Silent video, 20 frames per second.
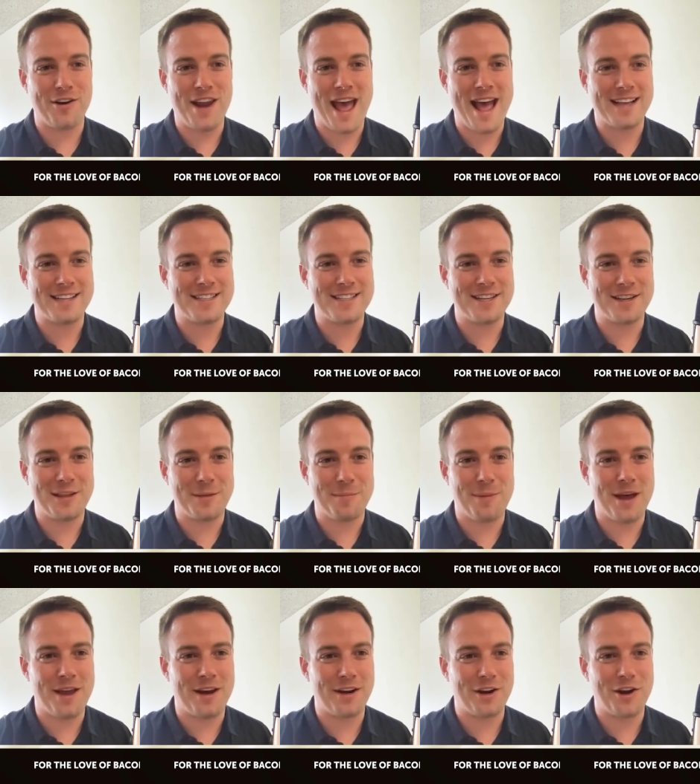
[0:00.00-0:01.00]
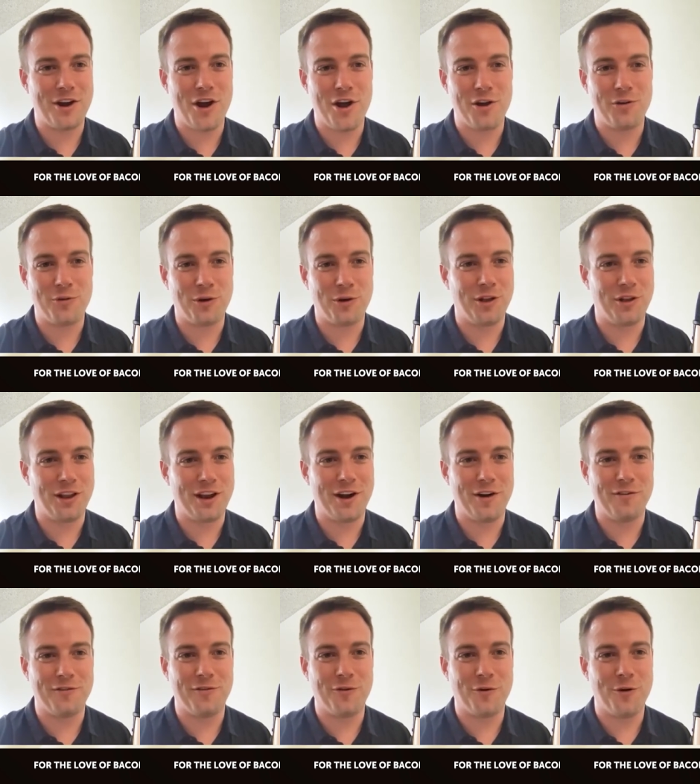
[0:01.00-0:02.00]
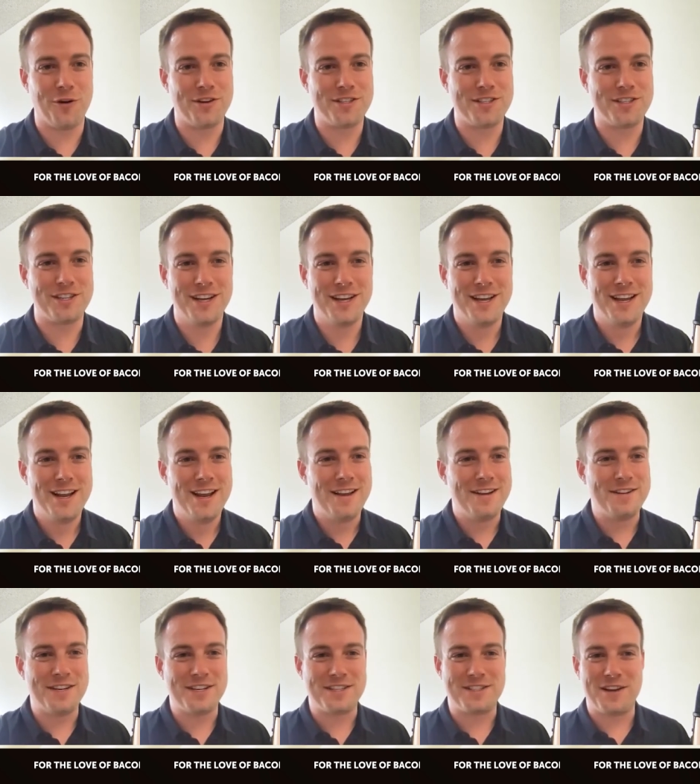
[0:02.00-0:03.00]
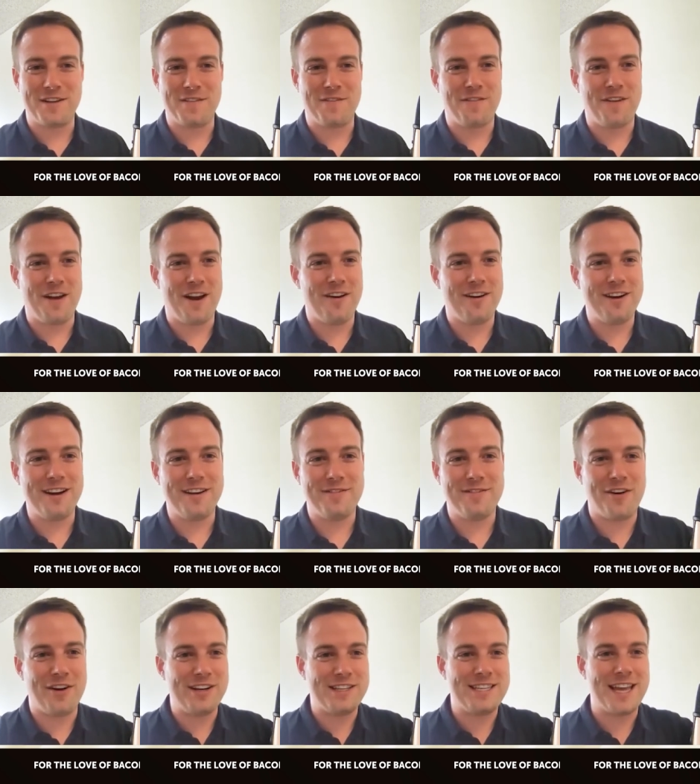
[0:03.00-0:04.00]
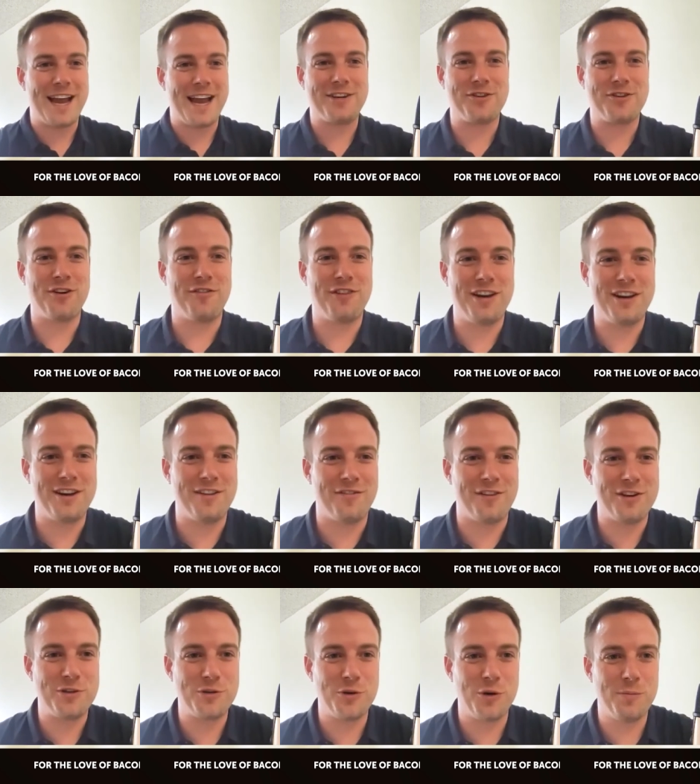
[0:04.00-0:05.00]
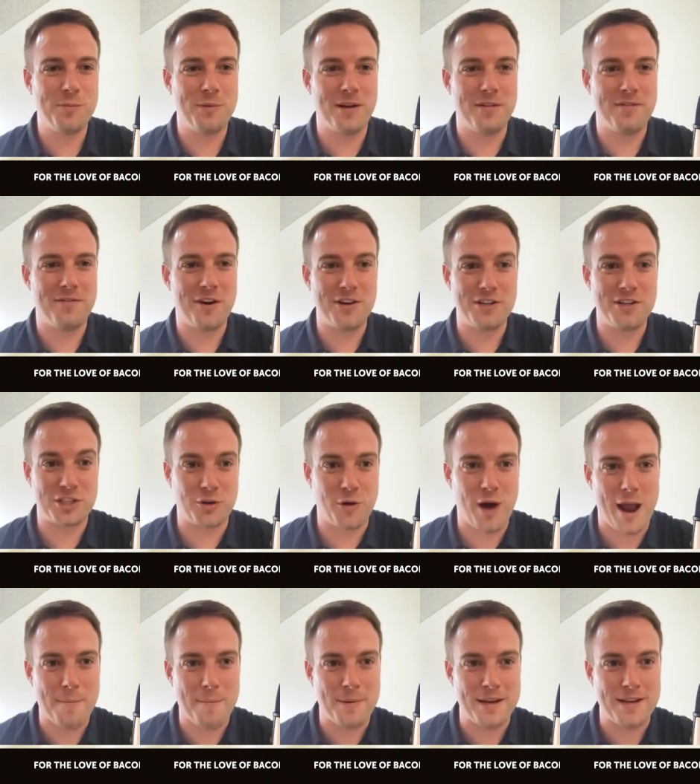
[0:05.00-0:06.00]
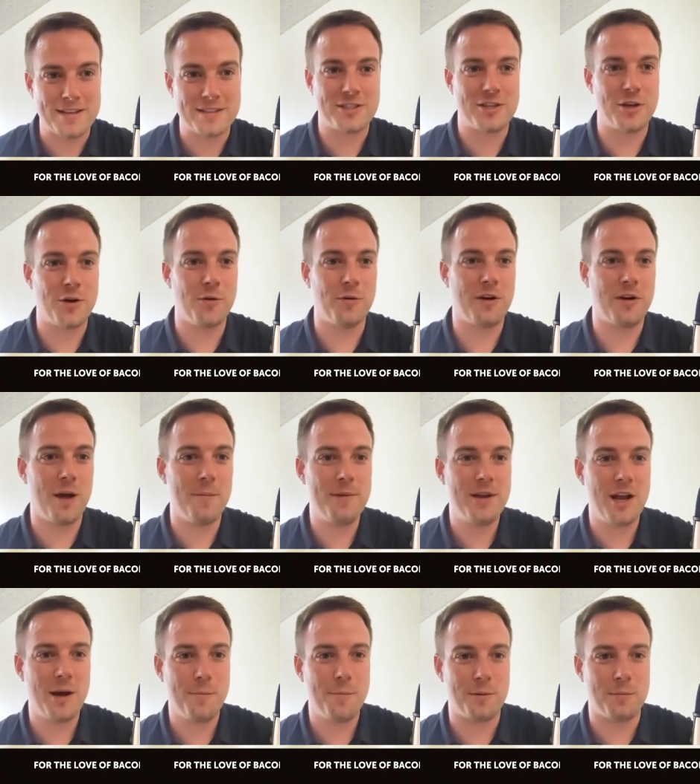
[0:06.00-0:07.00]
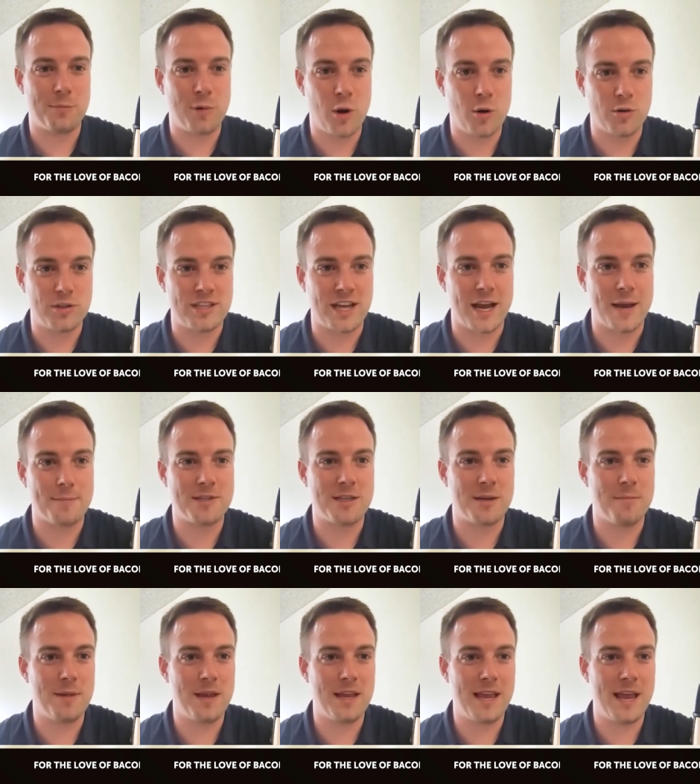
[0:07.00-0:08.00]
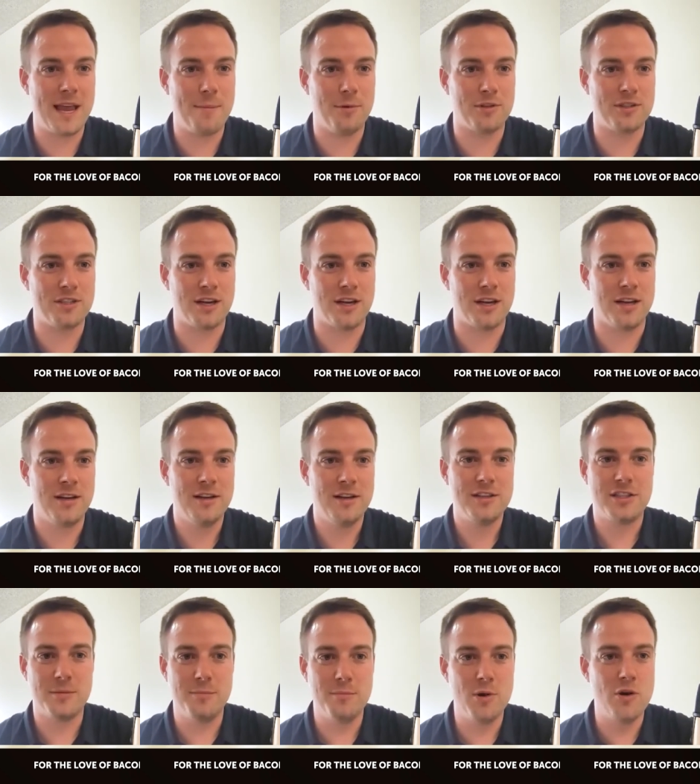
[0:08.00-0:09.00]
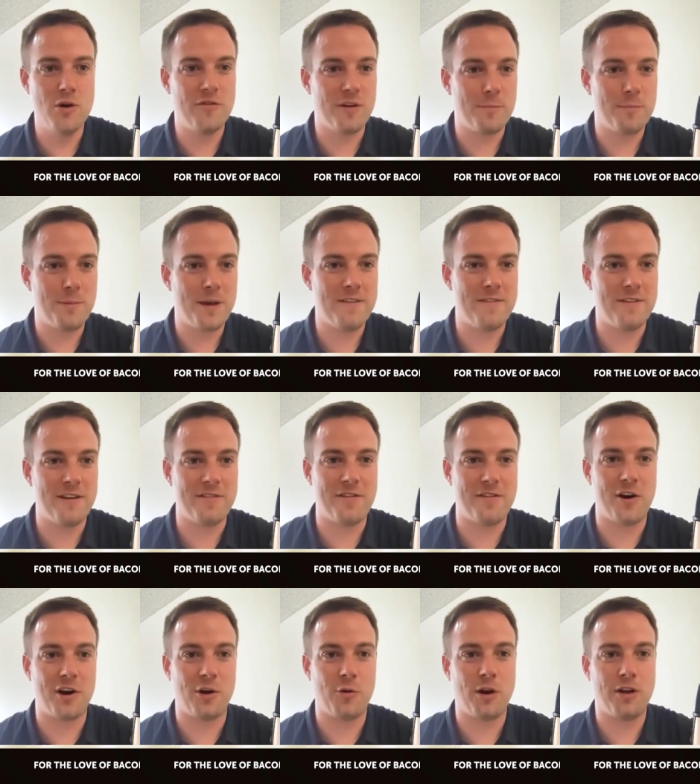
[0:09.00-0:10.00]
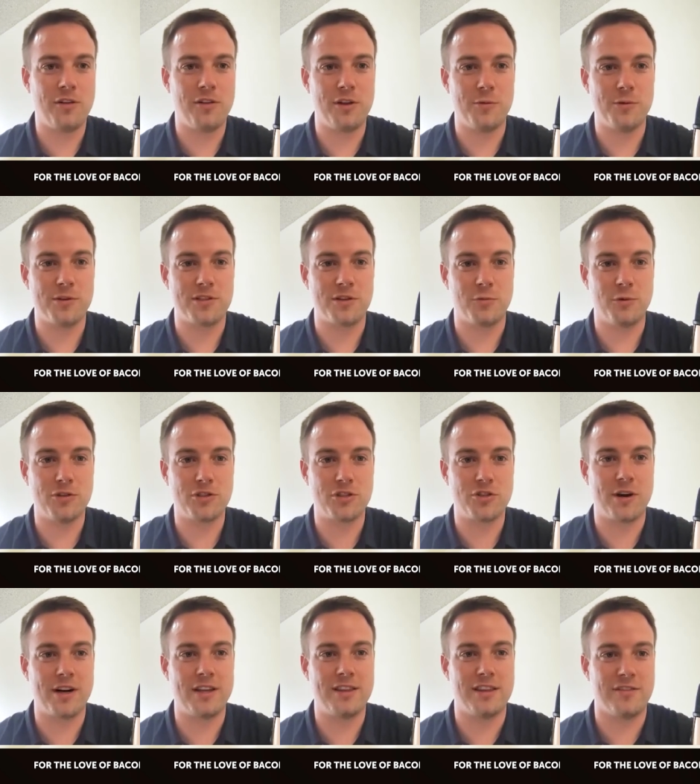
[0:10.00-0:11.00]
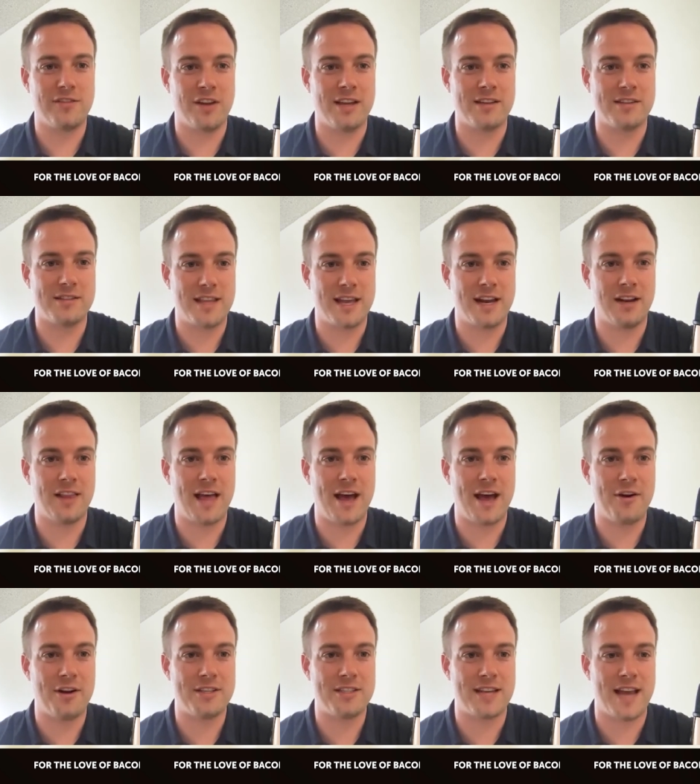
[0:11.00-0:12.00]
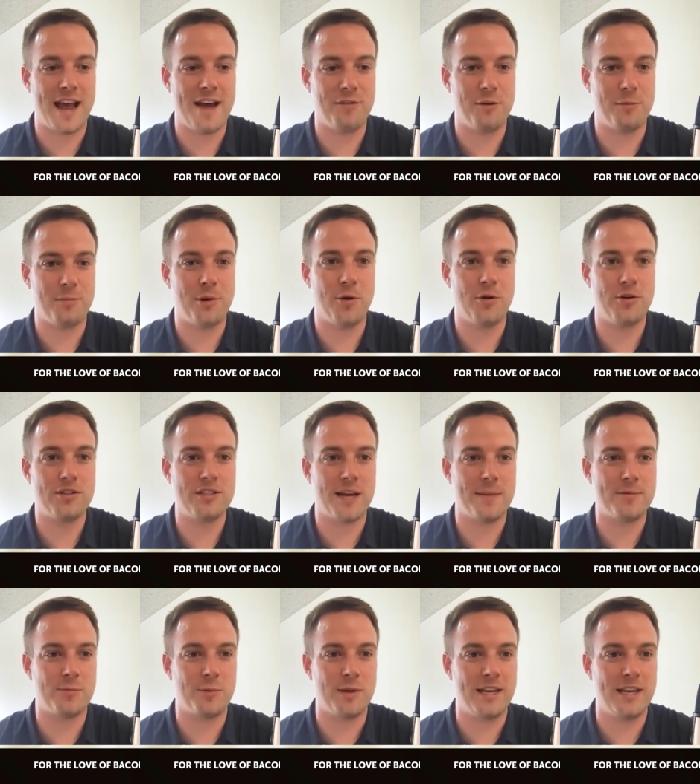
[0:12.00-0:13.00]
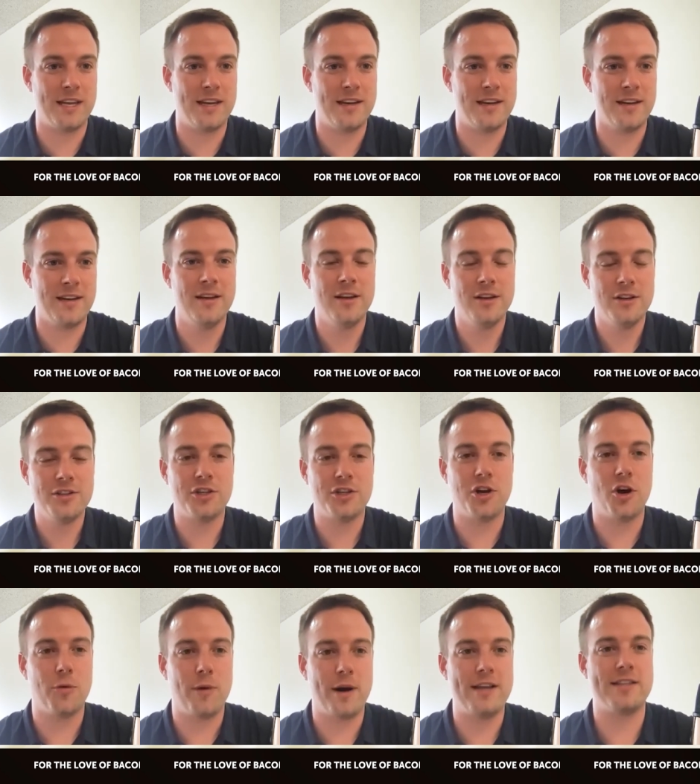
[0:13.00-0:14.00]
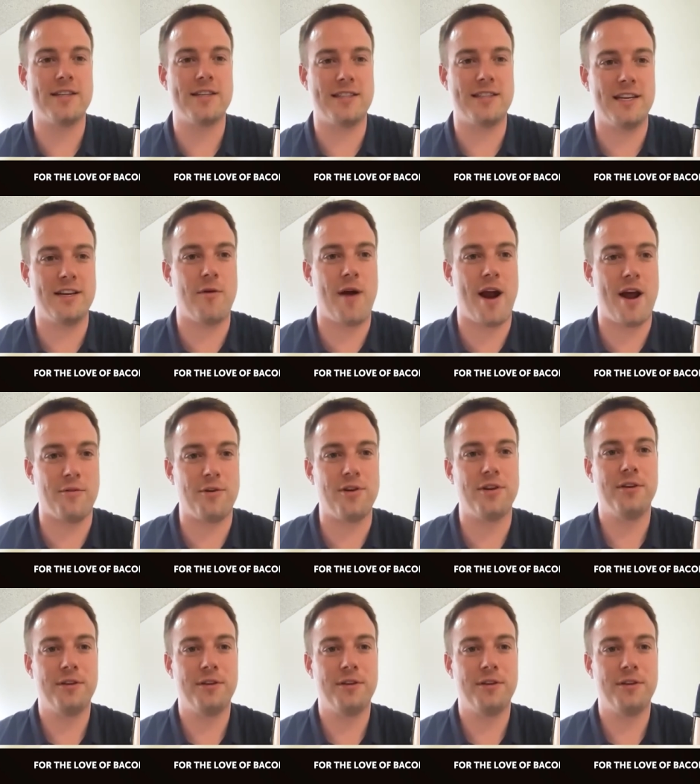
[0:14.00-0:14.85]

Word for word: NASA, the Pentagon, Royal Air Force, just a very very tech driven individual, but very scrappy. And so coming up with prototypes and being able to to move and pivot very quickly was a real strength of his that allowed us to have the prototypes we needed to go raise a seed round.